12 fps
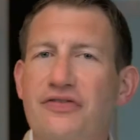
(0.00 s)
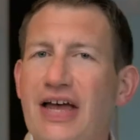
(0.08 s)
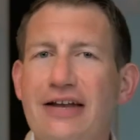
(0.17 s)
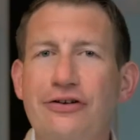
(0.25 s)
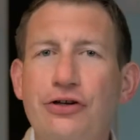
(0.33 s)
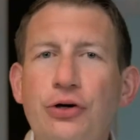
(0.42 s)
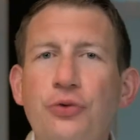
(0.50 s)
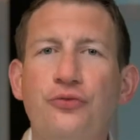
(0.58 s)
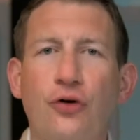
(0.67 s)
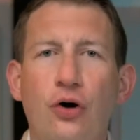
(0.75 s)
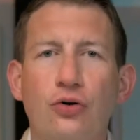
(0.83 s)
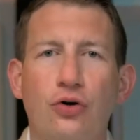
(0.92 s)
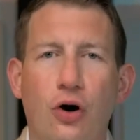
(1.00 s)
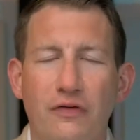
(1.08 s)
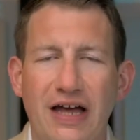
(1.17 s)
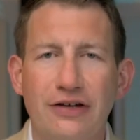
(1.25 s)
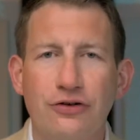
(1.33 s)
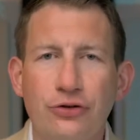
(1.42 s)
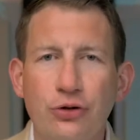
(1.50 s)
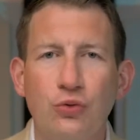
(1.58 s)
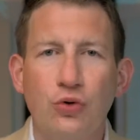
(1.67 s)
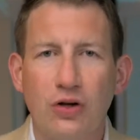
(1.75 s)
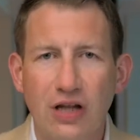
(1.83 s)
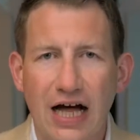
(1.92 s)
that new phone call, that new
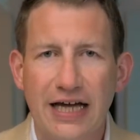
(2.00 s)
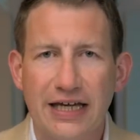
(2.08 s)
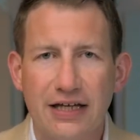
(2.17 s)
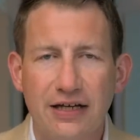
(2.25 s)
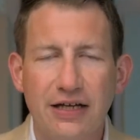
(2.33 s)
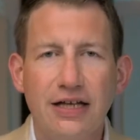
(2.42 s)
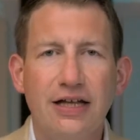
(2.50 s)
client